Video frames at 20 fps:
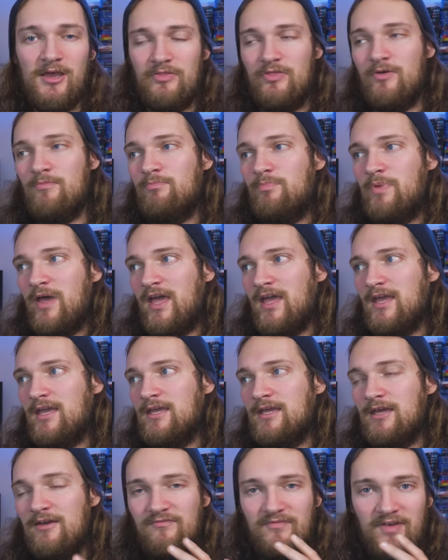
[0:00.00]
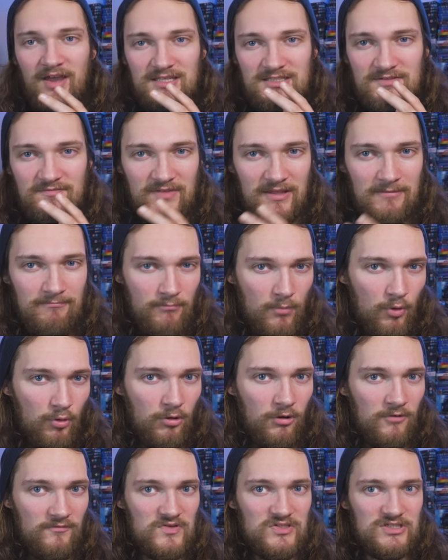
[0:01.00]
than pay effectively
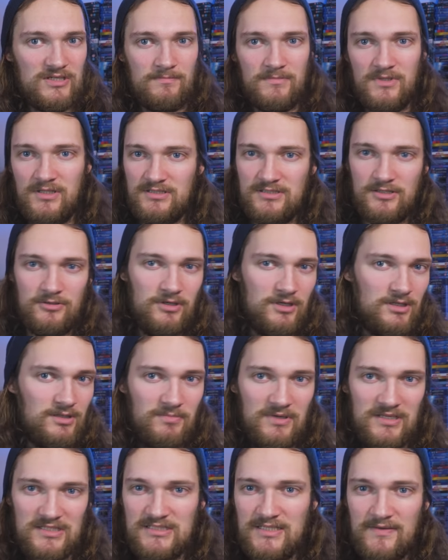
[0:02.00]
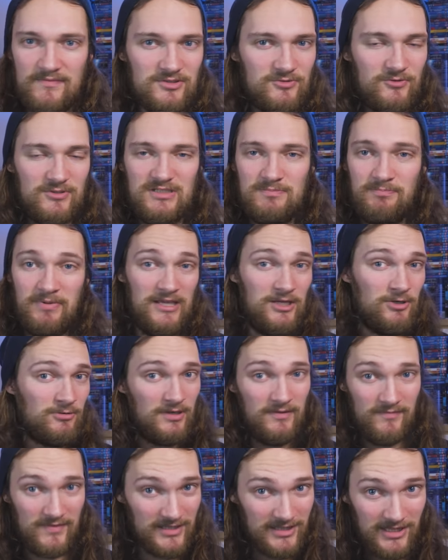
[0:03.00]
more for something that's only going to be seven twenty p
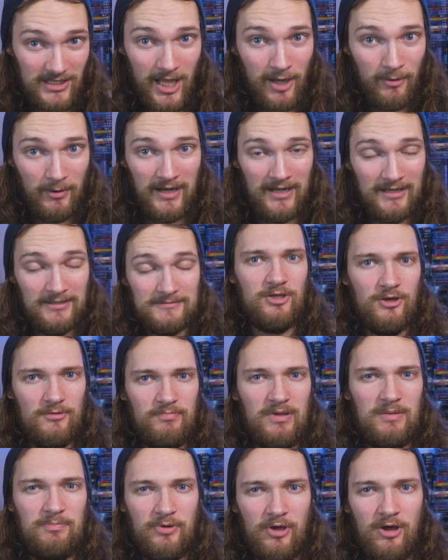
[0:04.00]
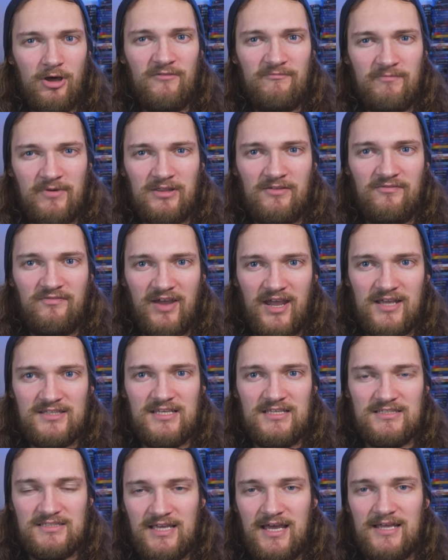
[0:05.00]
or even lower. Don't be put off by the
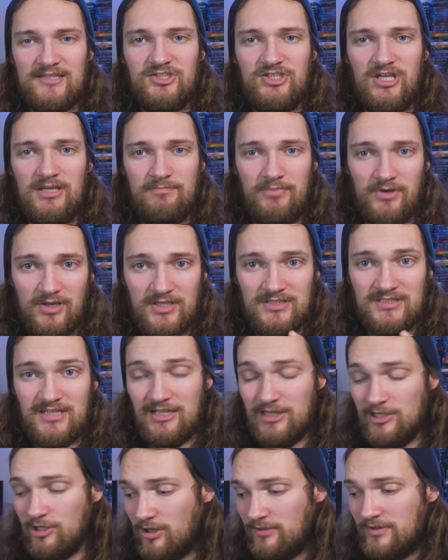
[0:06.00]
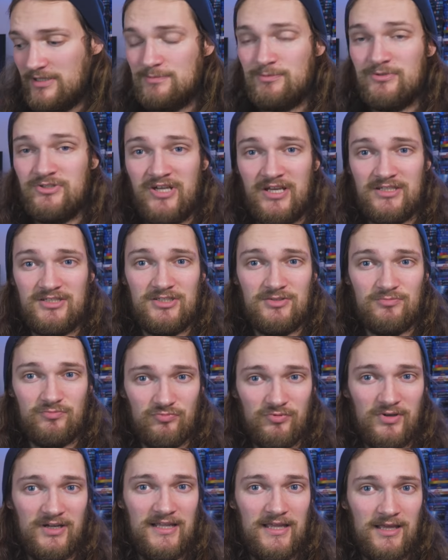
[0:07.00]
fact it's that cheap, because a lot of these projectors
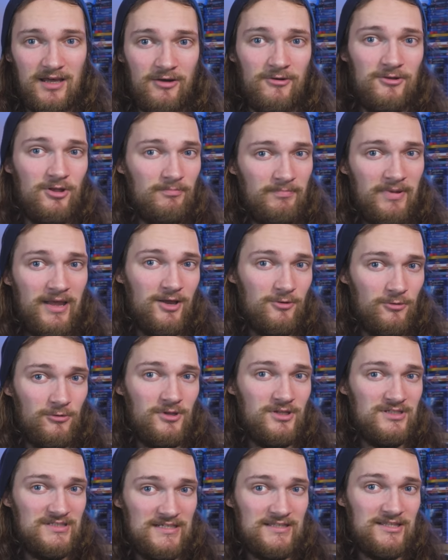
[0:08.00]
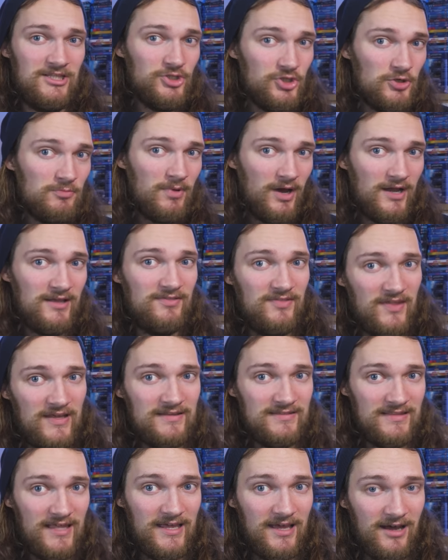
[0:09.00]
really are a lot better quality than you might
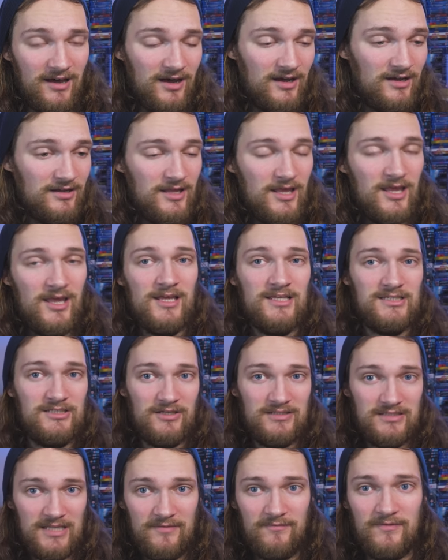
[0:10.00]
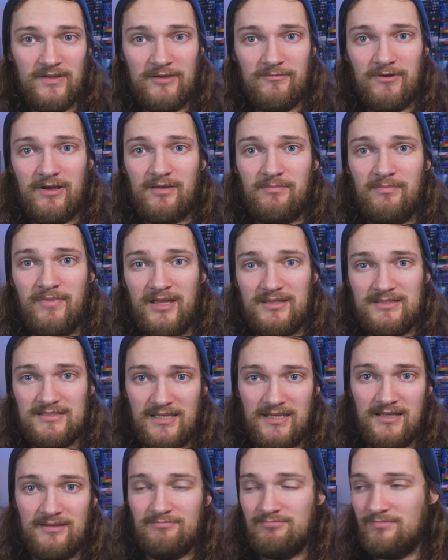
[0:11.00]
think they are. So I definitely recommend
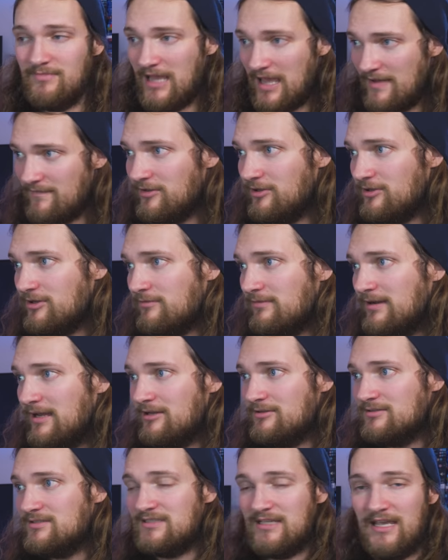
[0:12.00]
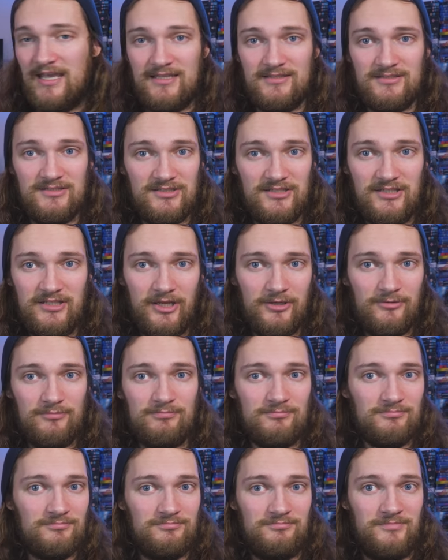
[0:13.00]
it. Have a look around and, you
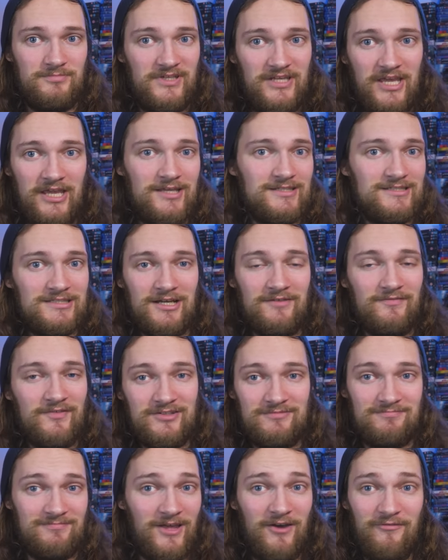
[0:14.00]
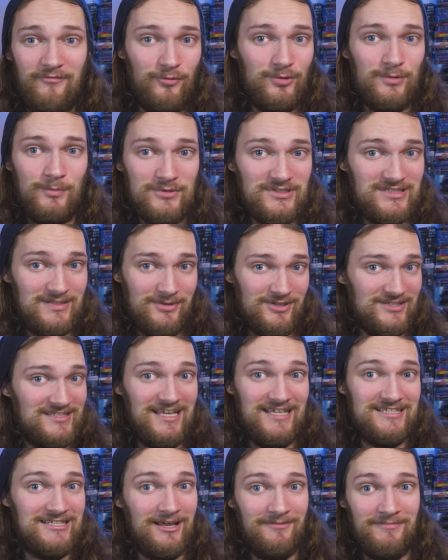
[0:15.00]
know, get yourself an affordable cinema
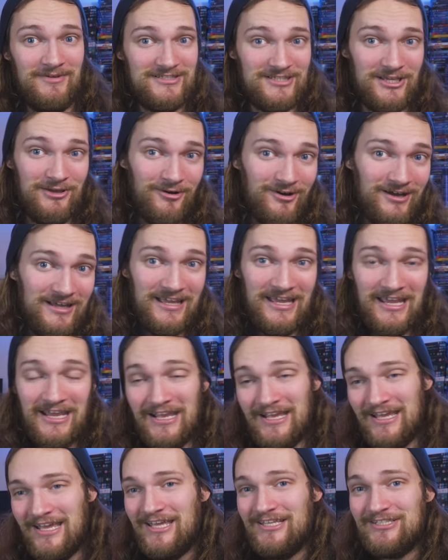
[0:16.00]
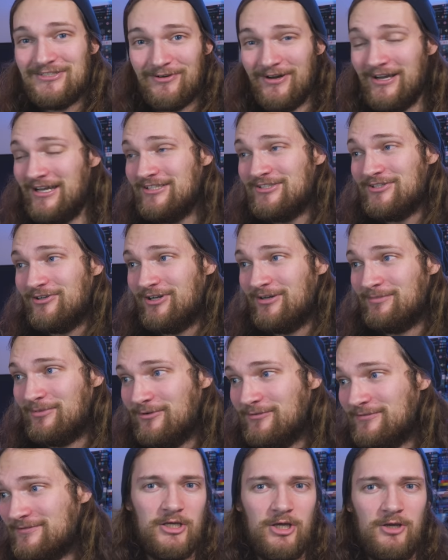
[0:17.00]
setup. It's quite, it's quite
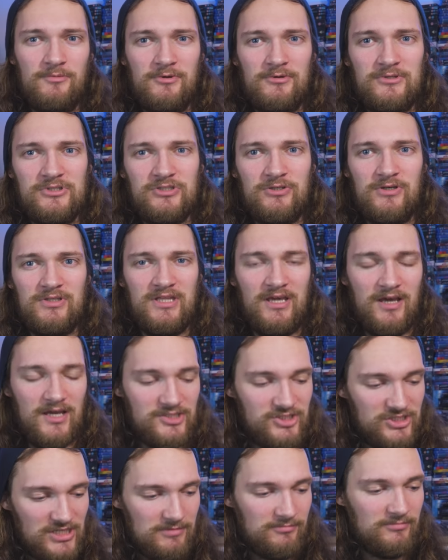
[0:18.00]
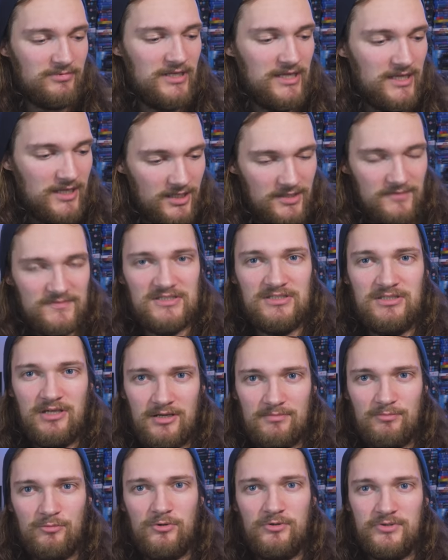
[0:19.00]
enjoyable. So I hope you enjoyed that. I generally kind of
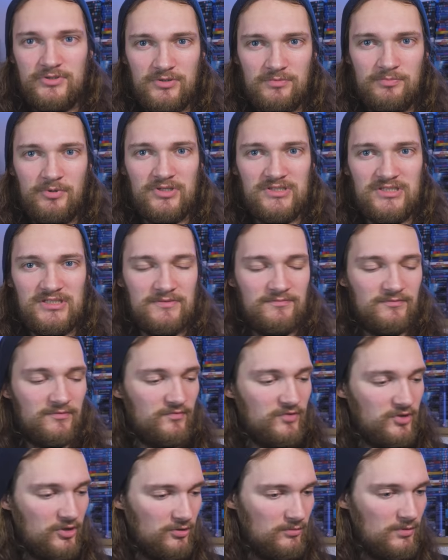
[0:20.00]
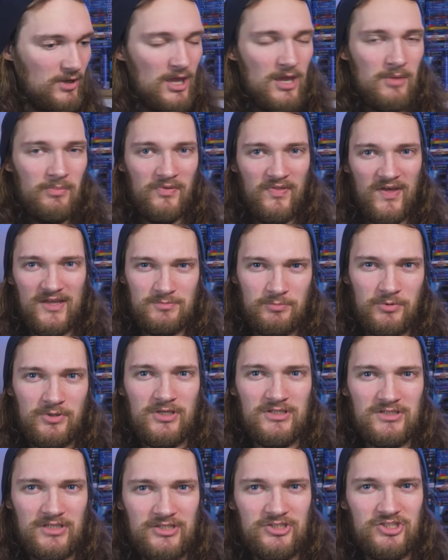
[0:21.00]
stuck more to a positive review, but that's
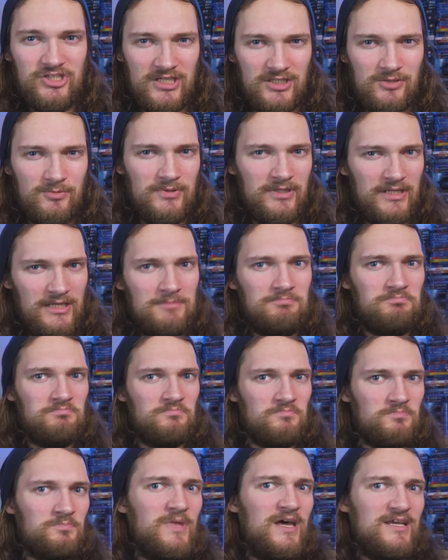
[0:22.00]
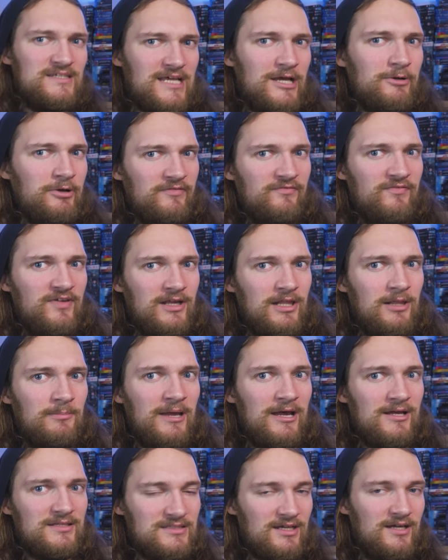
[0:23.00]
because I genuinely, that's how I feel
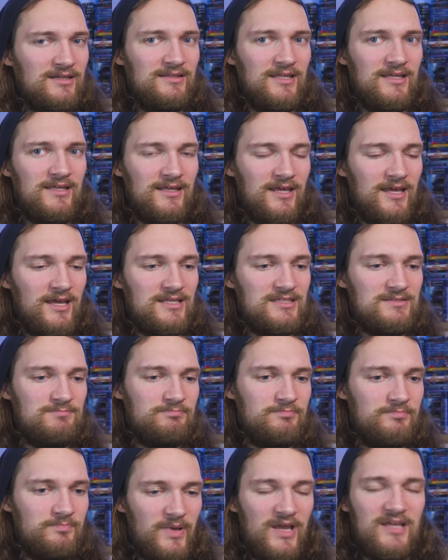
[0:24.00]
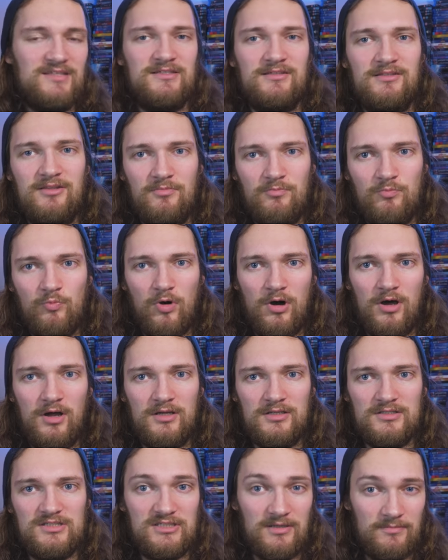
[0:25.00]
about it. I think it is better than
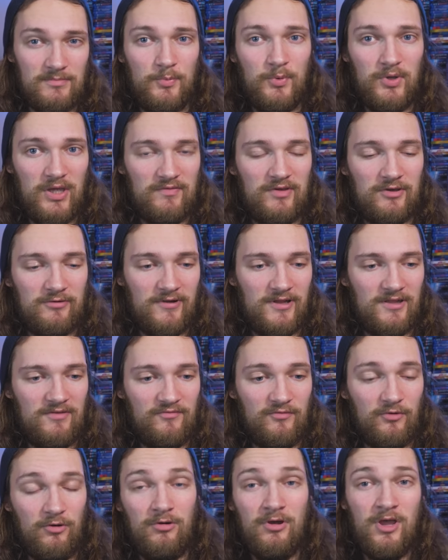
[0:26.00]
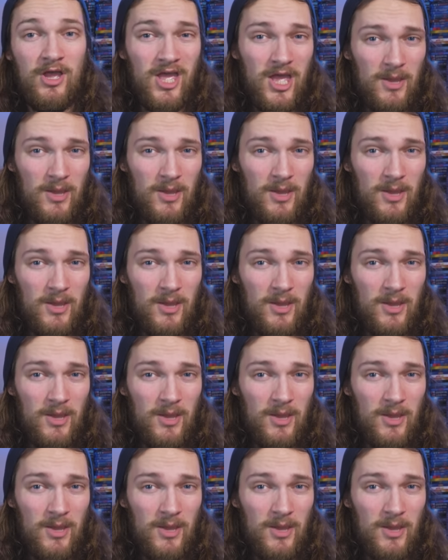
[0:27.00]
what some people give it credit for,